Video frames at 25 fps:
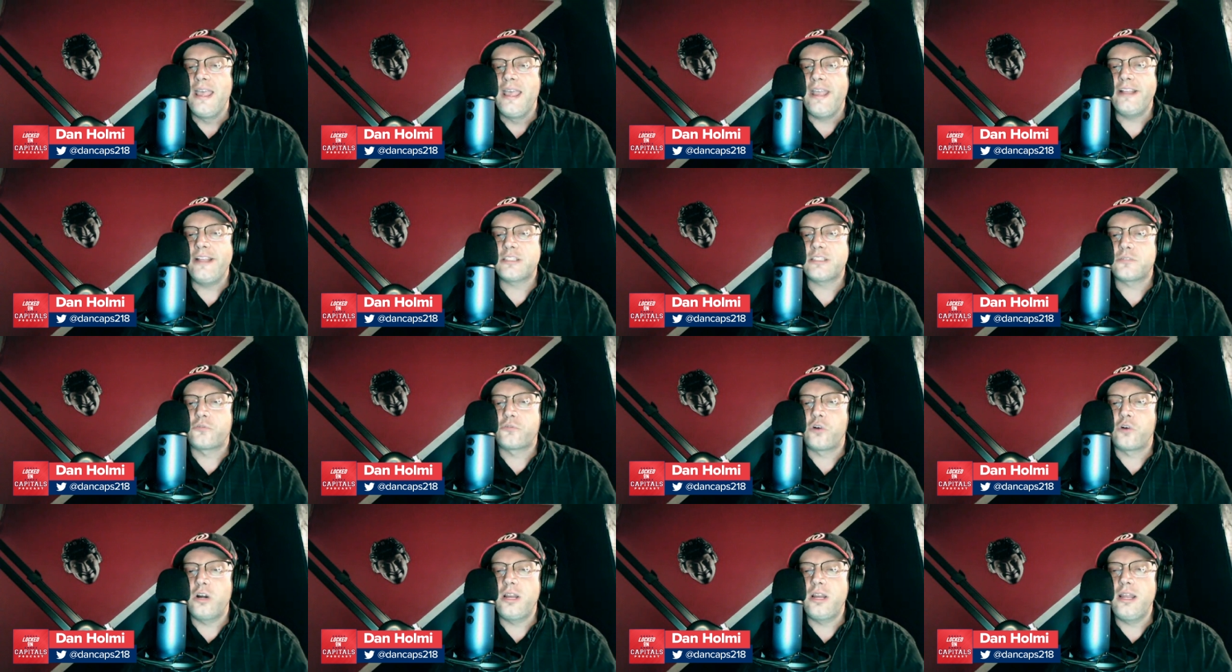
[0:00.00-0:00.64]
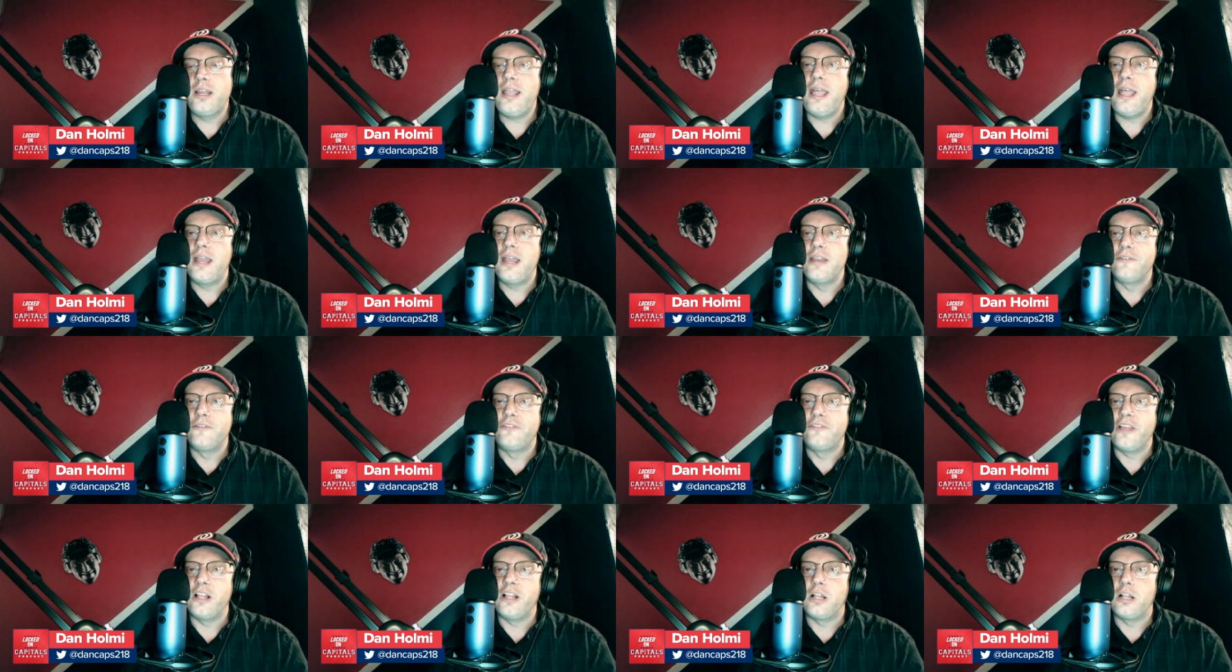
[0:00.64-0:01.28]
It's free and
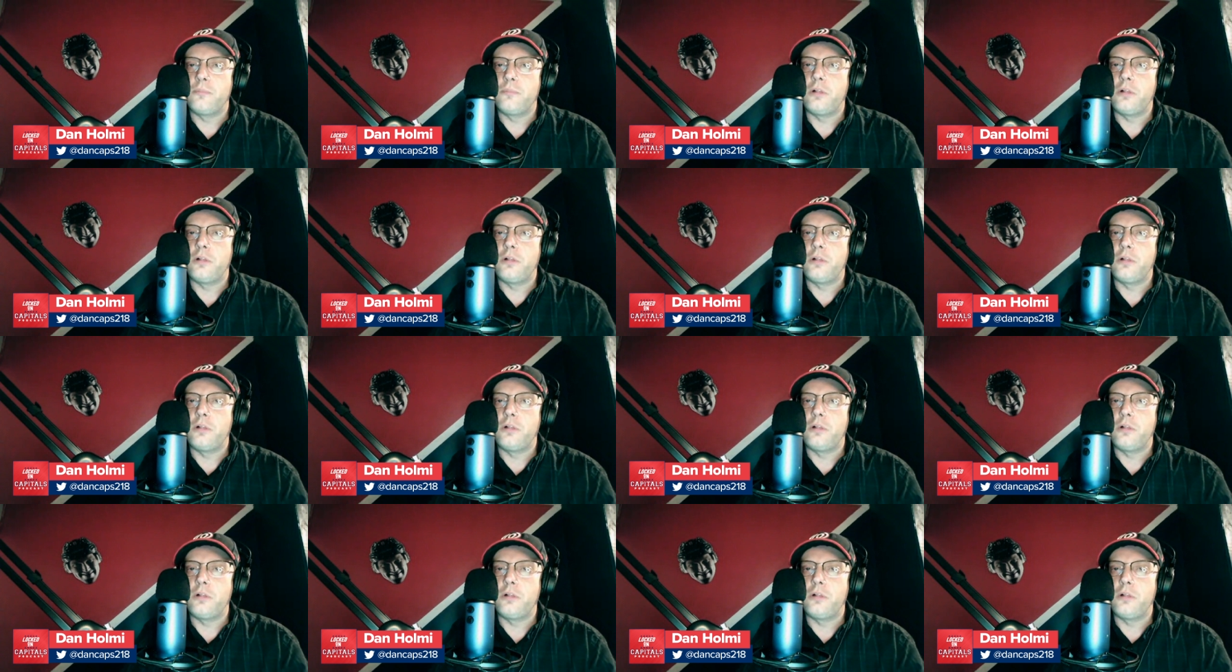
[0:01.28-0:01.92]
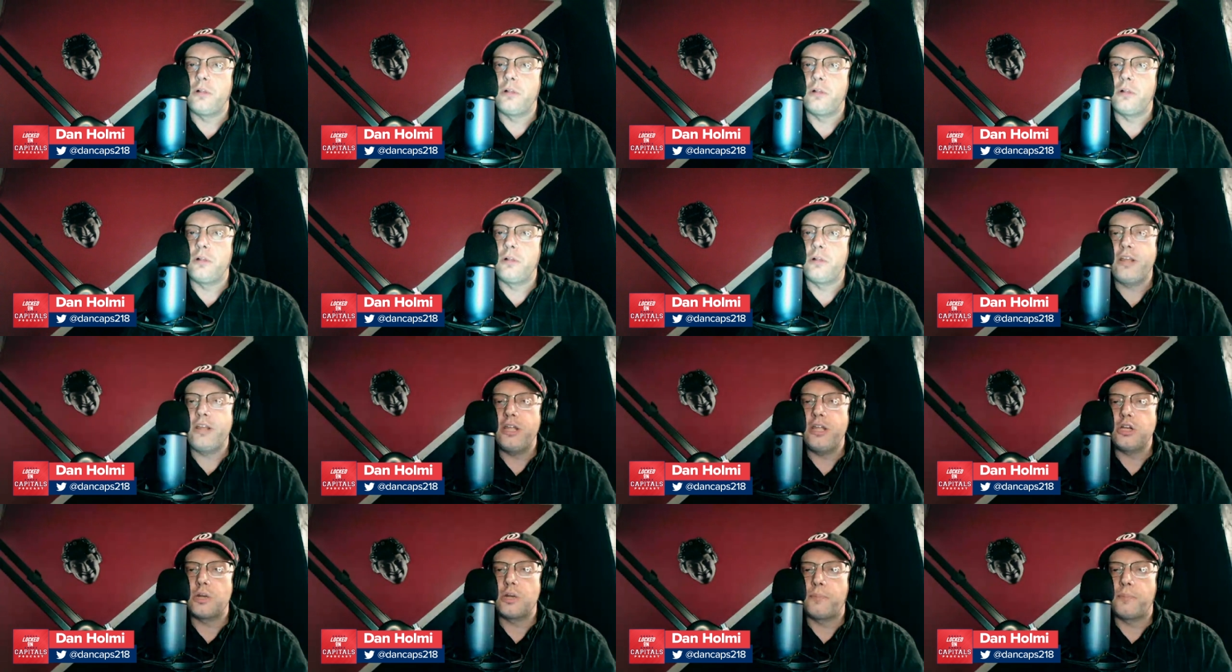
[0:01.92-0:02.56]
available wherever you
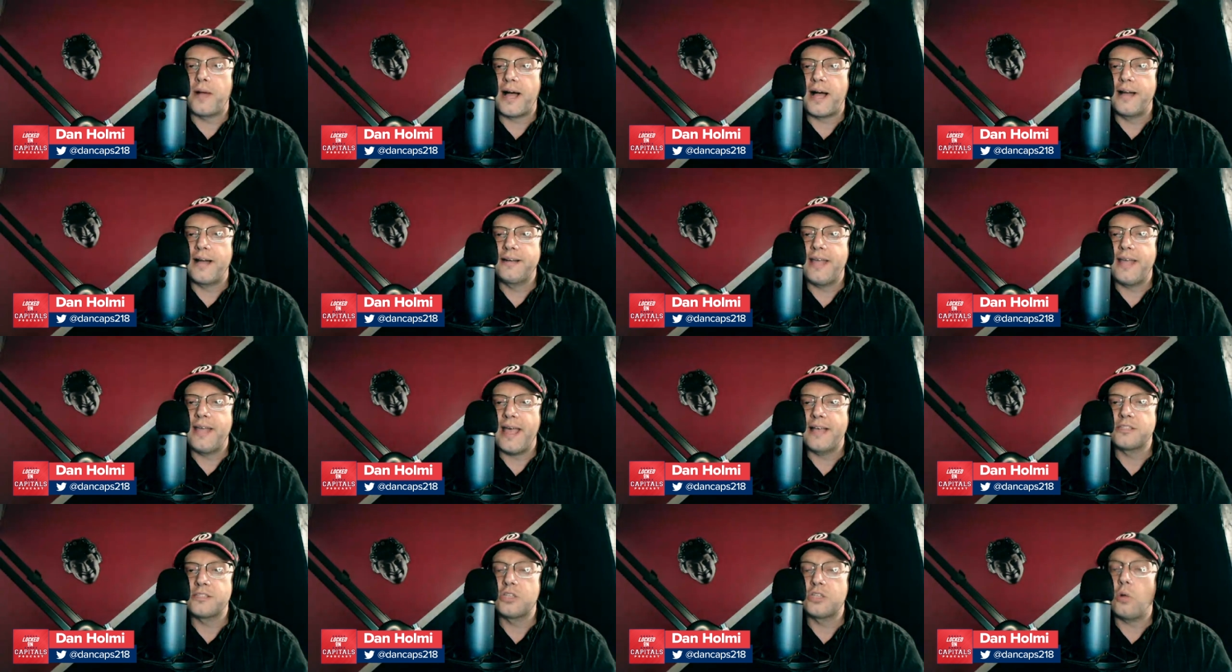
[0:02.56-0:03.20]
get your podcasts.